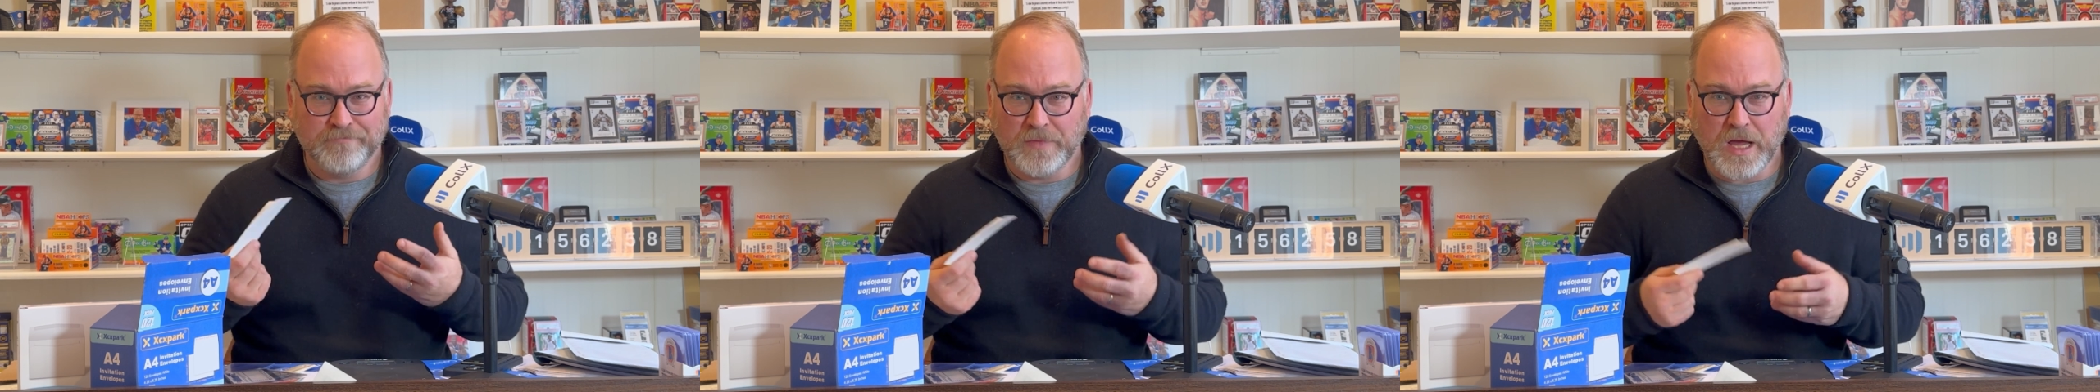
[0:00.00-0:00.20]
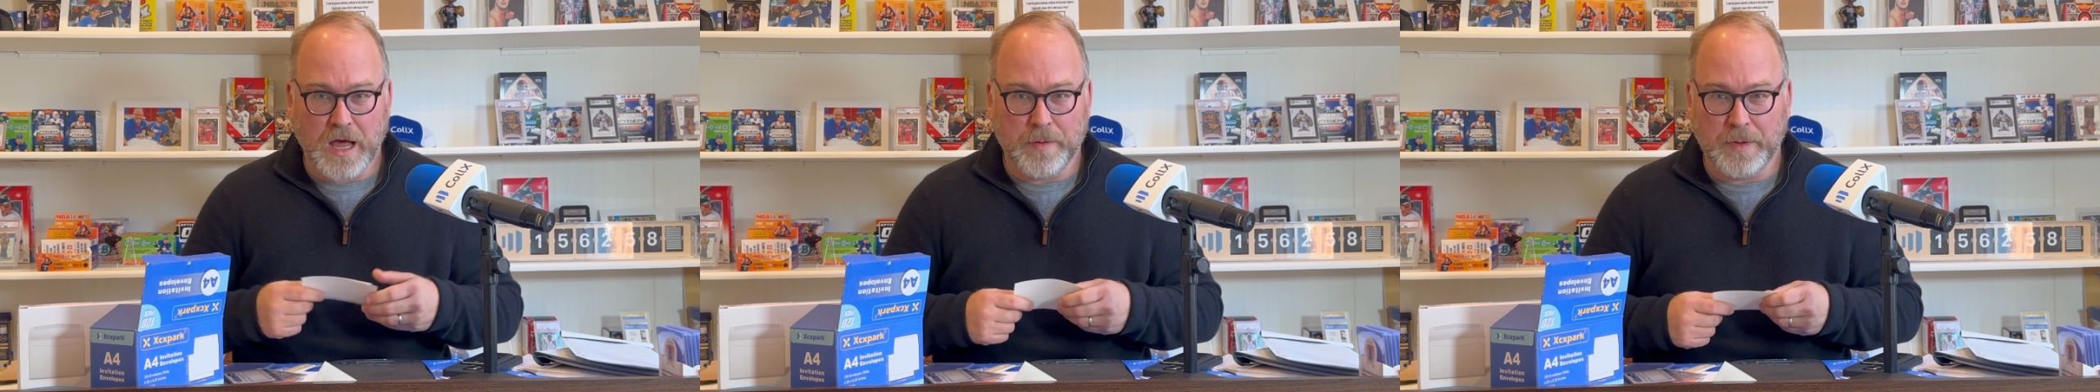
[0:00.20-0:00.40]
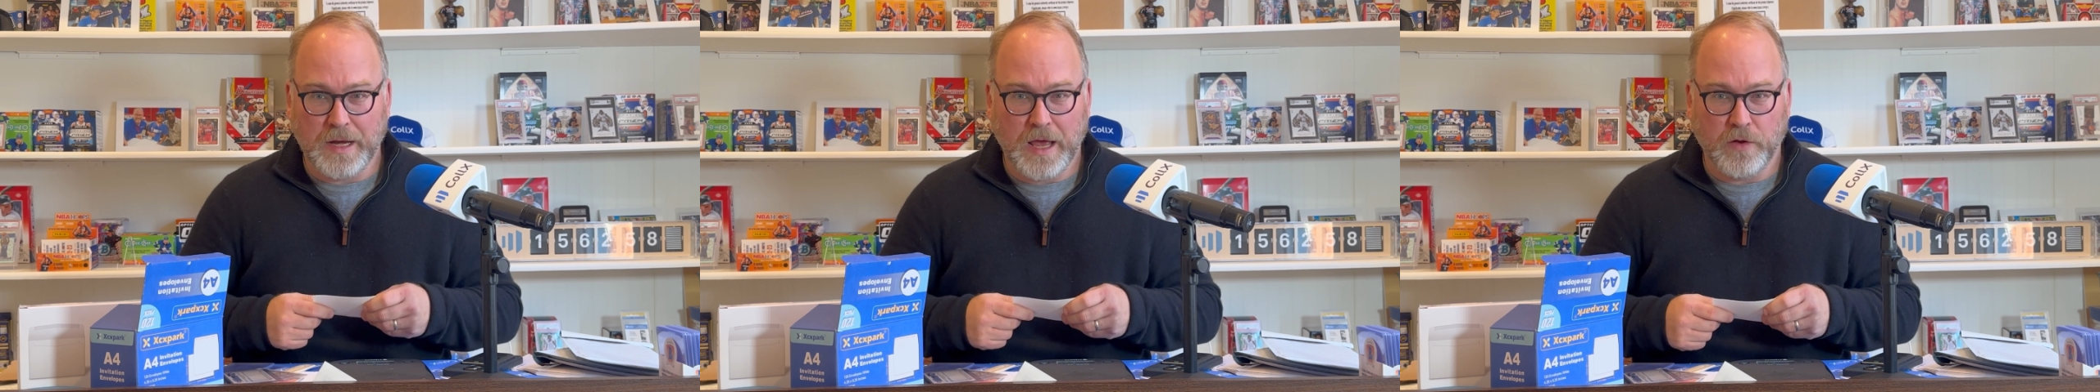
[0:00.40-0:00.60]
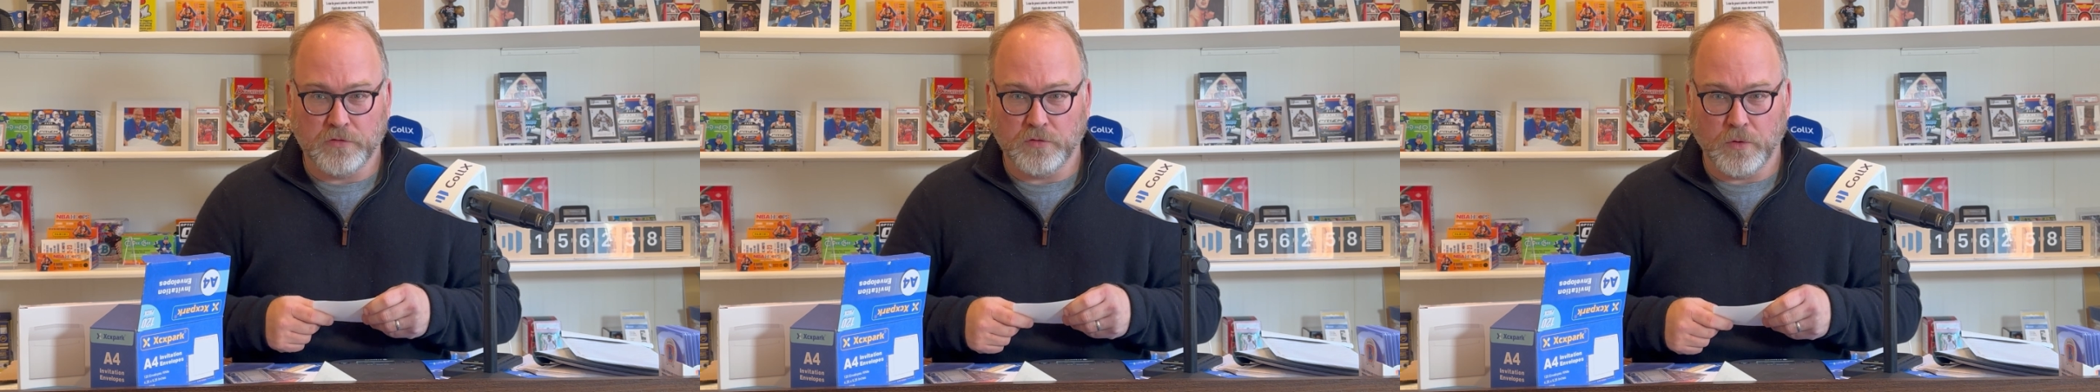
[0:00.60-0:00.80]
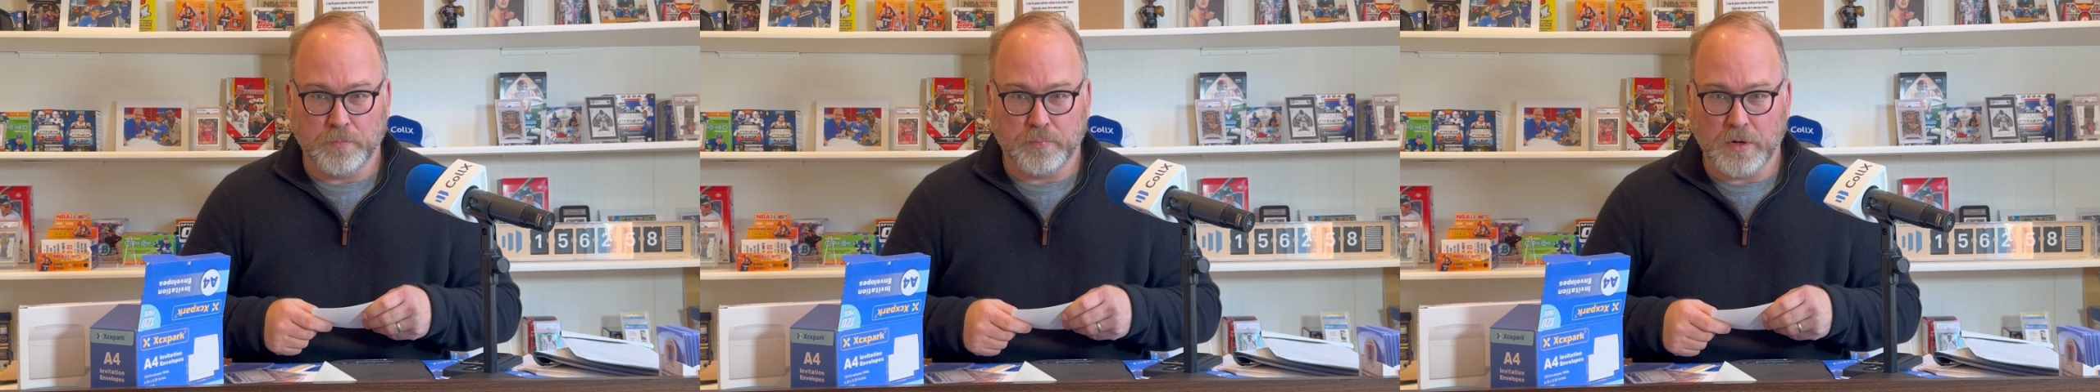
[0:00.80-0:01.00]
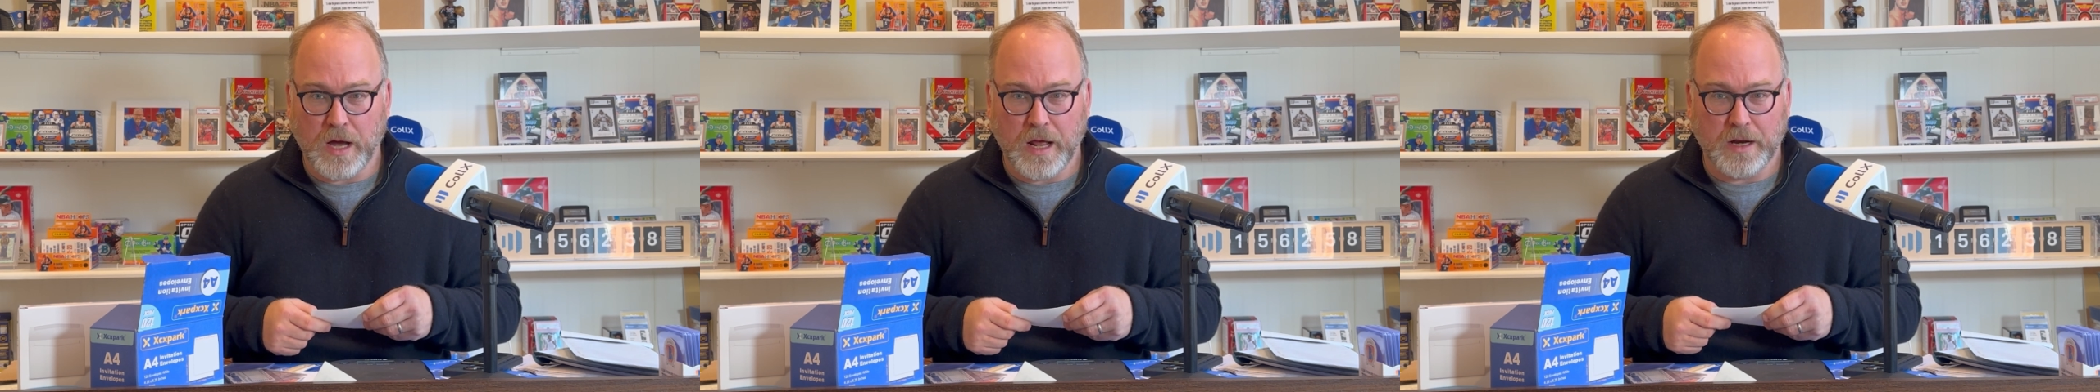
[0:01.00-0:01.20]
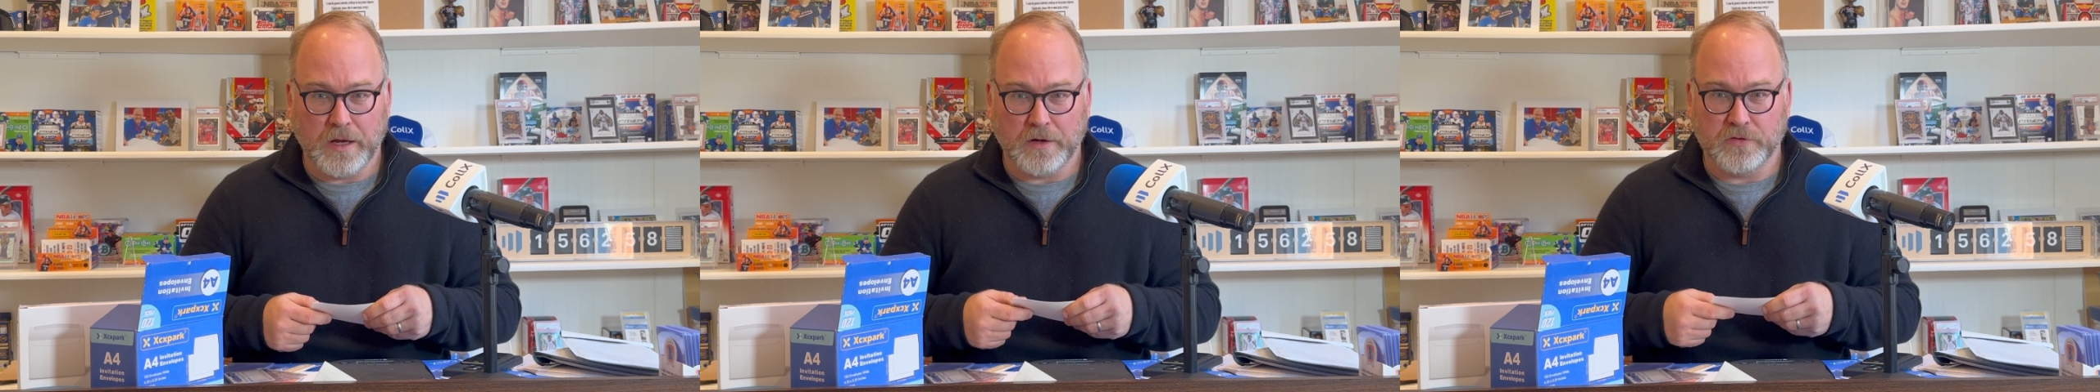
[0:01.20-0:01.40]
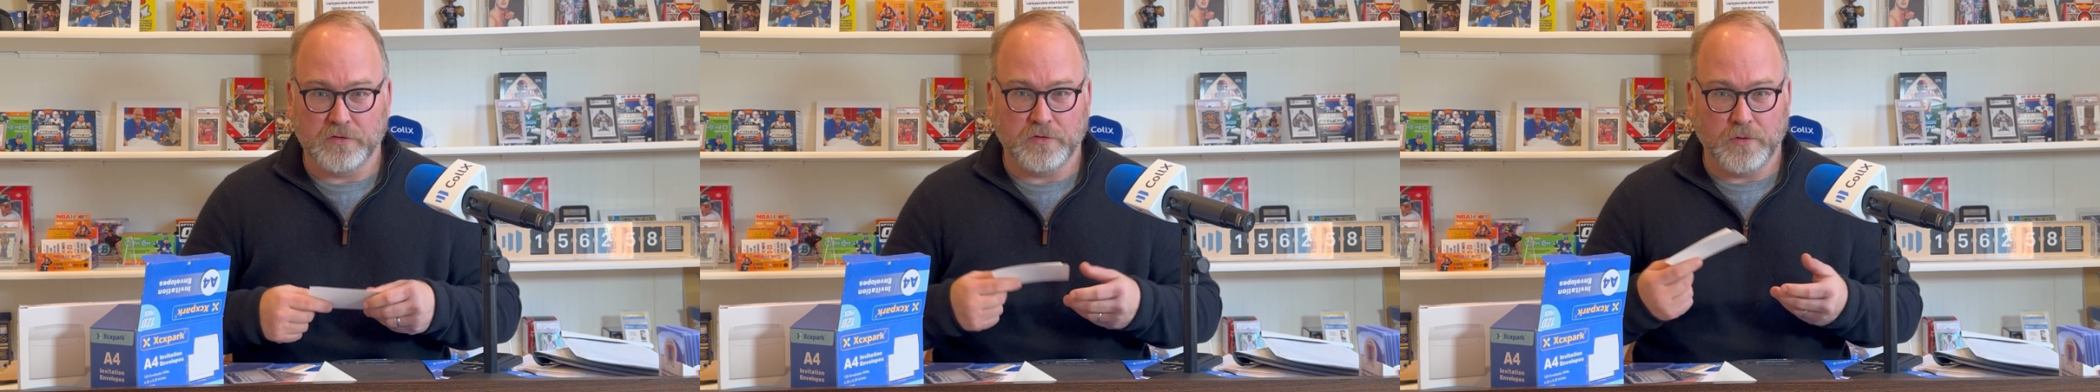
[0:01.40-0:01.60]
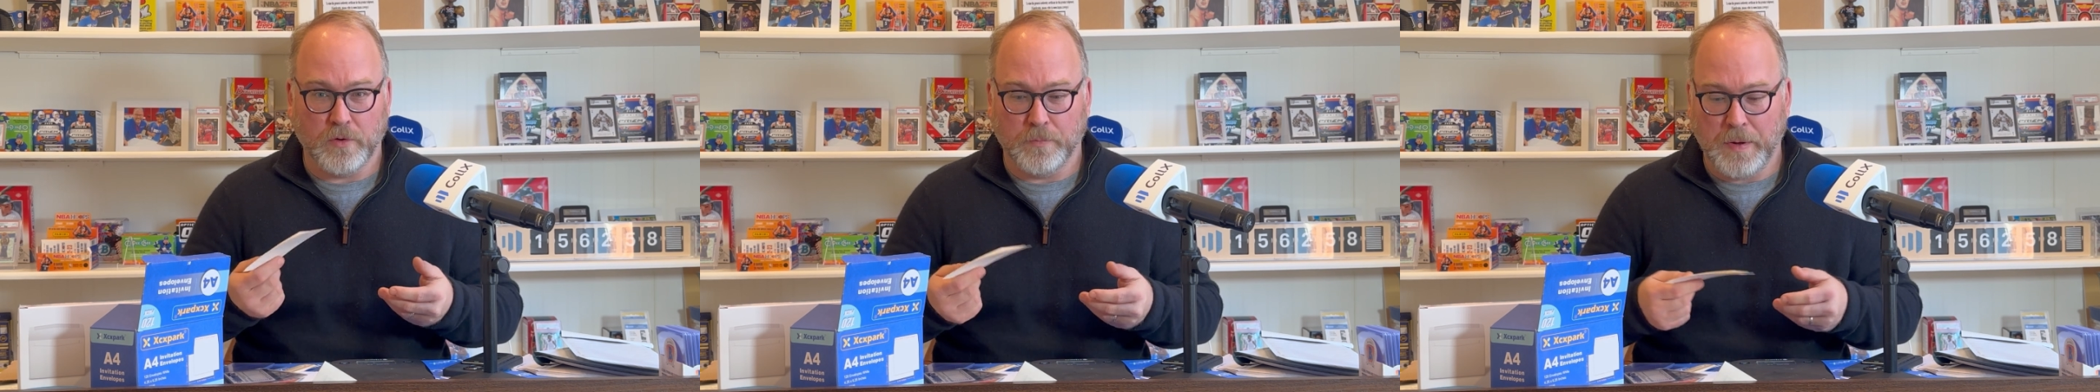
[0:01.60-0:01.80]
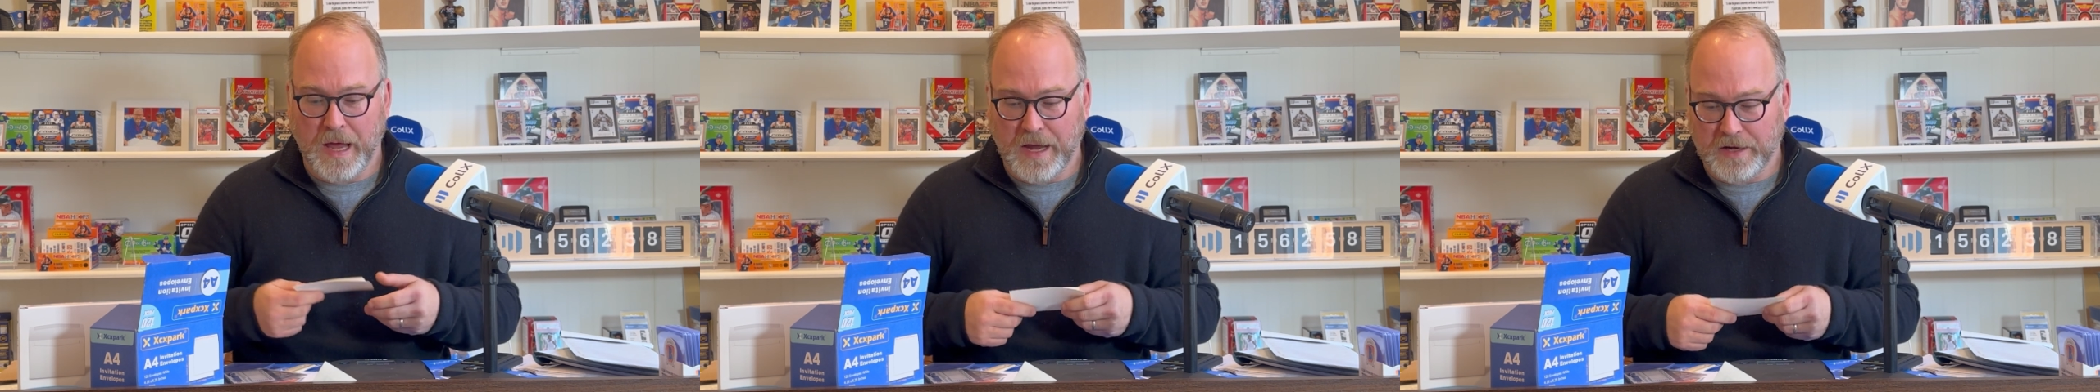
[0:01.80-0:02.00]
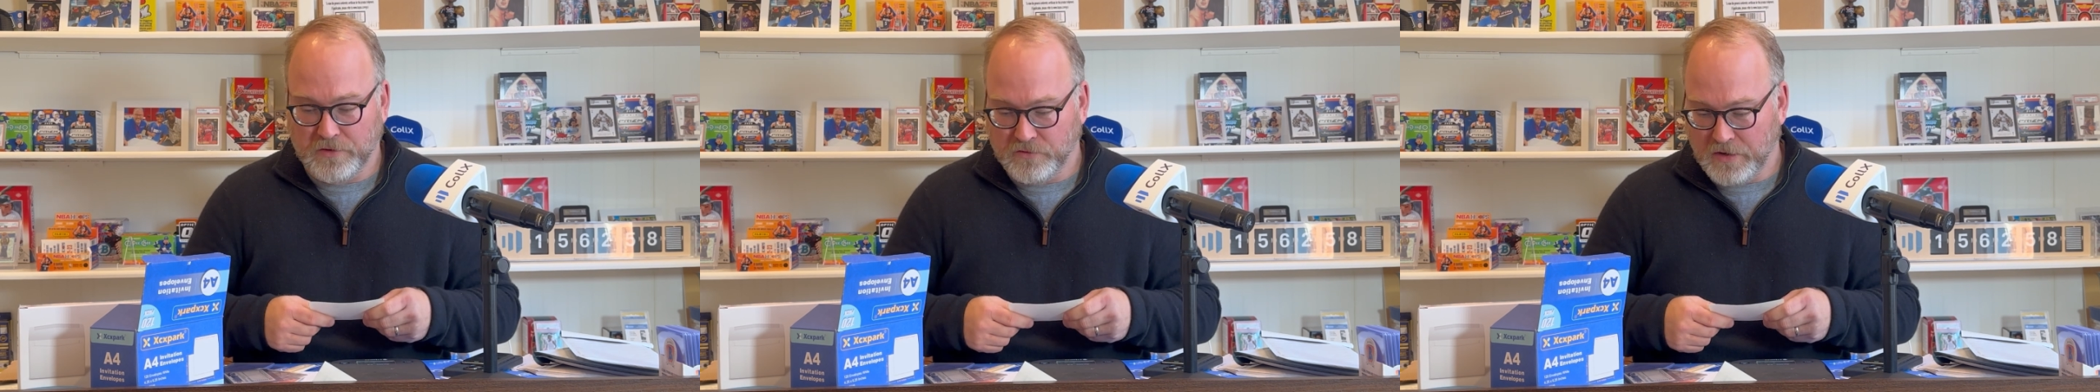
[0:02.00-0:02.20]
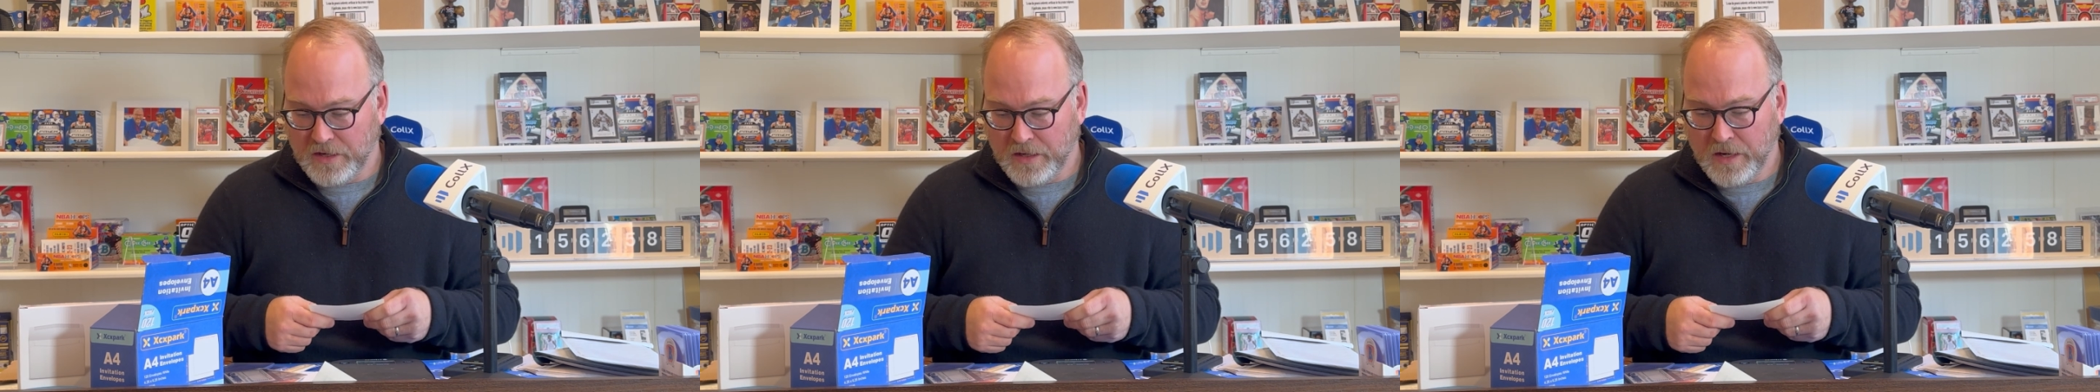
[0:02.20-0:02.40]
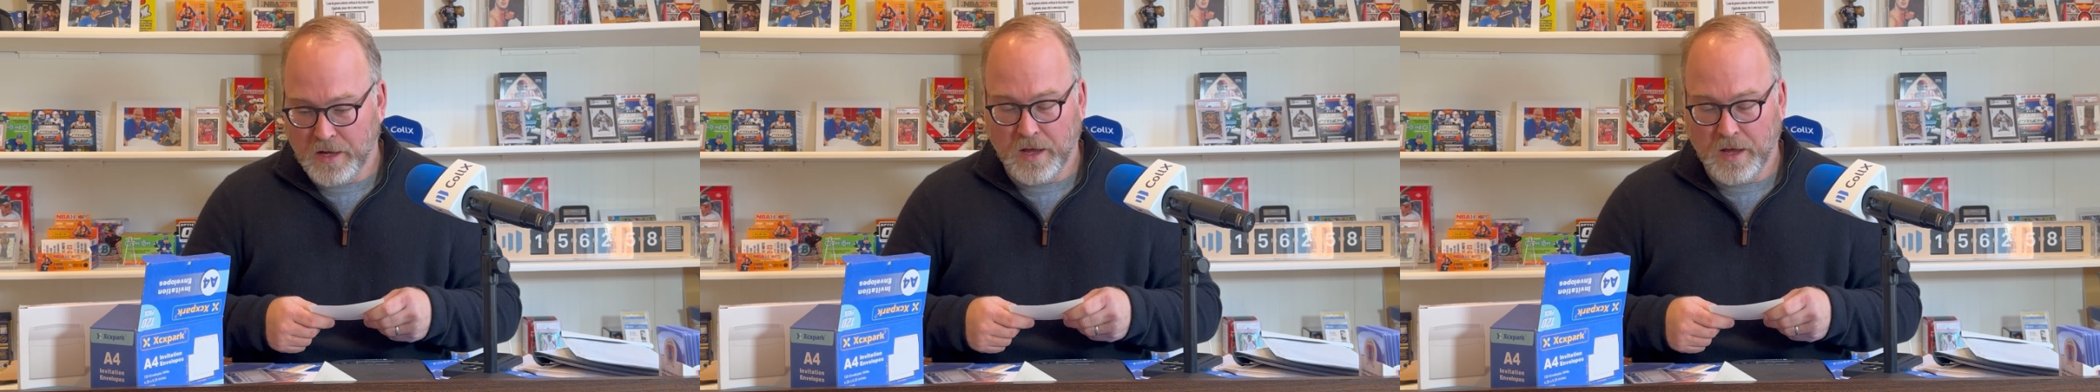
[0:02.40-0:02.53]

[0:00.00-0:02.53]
common household products or packaging.